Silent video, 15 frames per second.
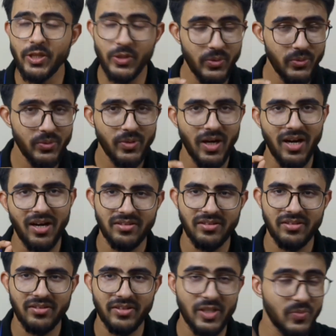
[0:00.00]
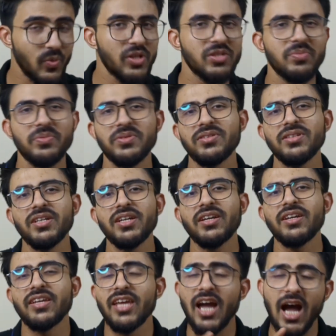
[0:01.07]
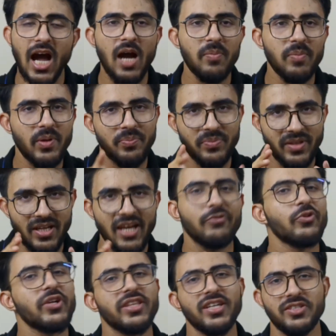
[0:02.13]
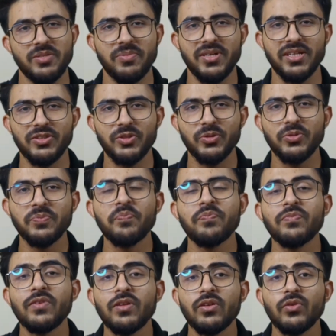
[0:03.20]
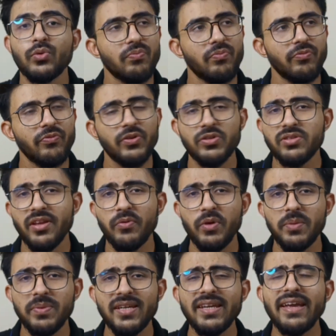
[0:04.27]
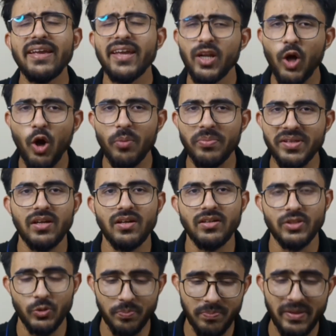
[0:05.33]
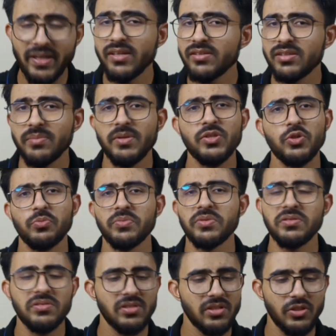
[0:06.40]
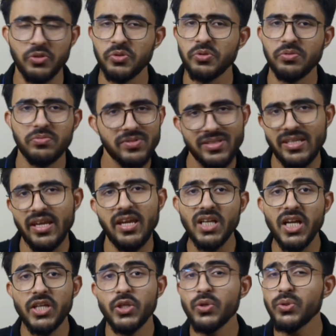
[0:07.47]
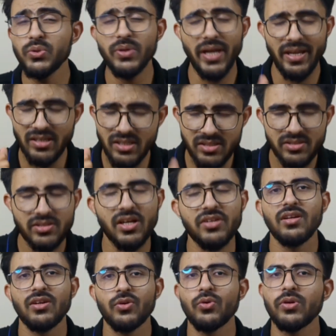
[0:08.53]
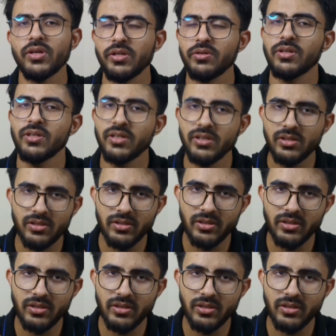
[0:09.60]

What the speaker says: and you are responsible ki aap apni life ko kitna achha banate ho. So first thing will be get a hobby. You play some instrument, you sing, you do any such co-curricular